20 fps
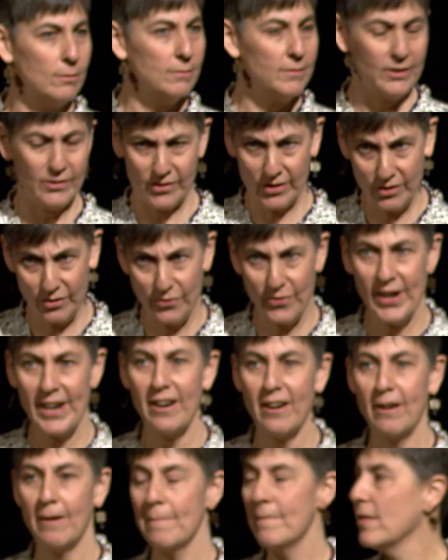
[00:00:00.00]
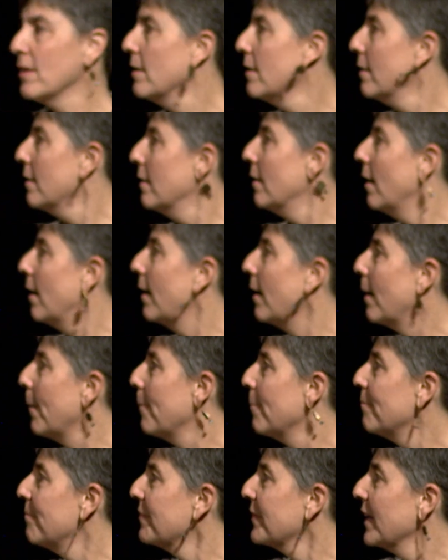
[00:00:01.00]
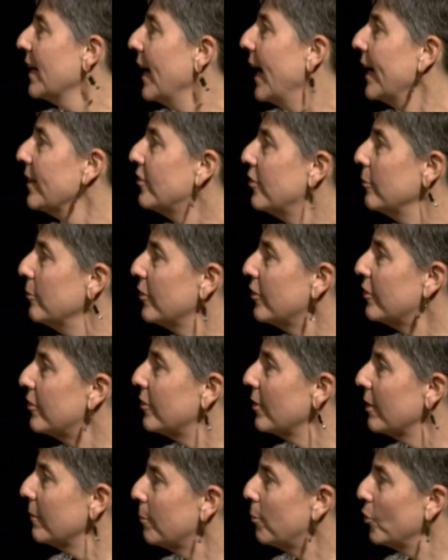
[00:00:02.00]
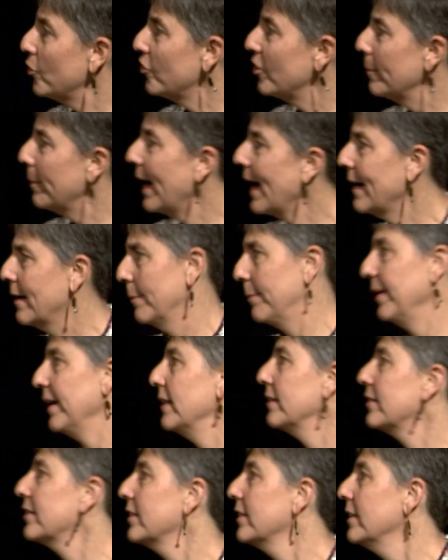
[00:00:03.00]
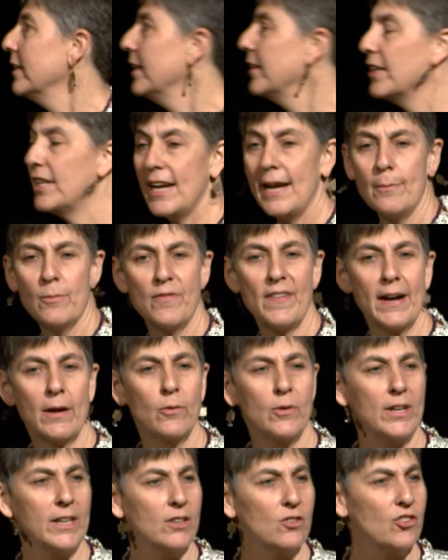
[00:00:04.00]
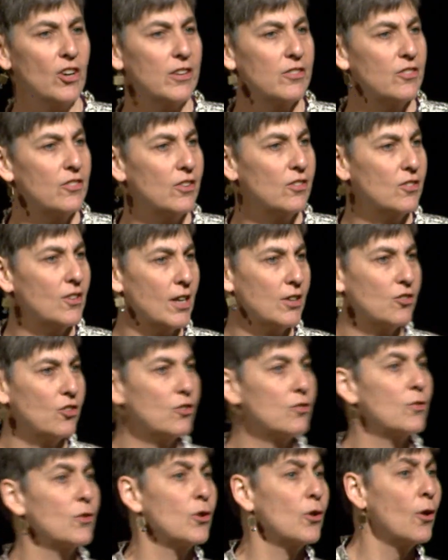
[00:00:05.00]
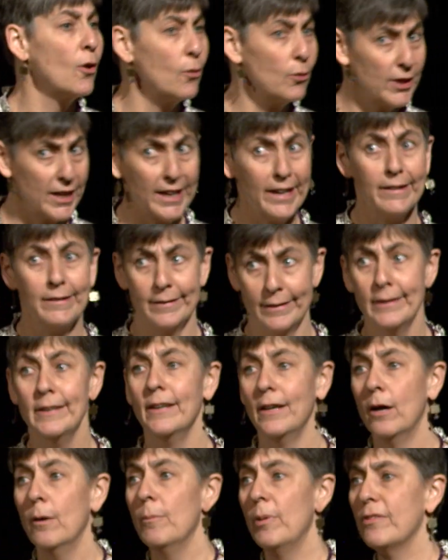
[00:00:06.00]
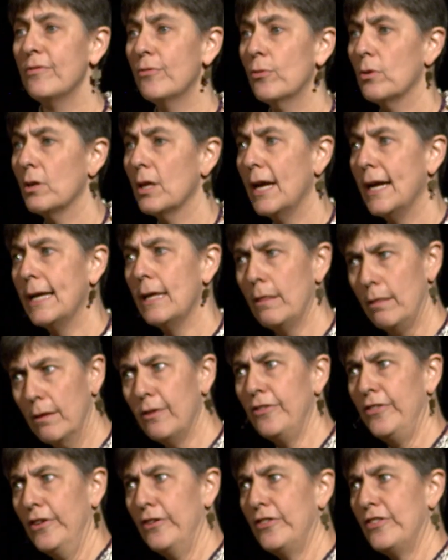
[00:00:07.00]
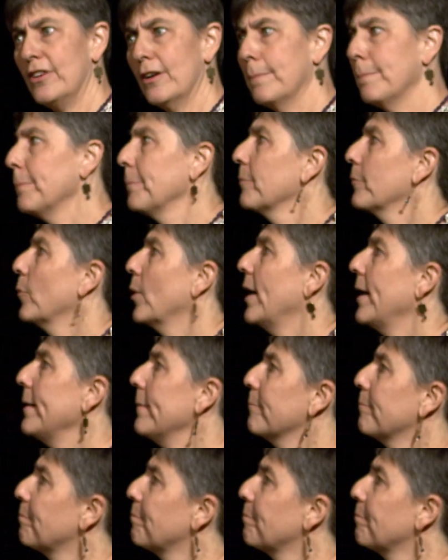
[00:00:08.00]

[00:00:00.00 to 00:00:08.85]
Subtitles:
Is this fair? And she was pushing back a bit in the name of equity and justice, not just for her own kid, but for the system, right?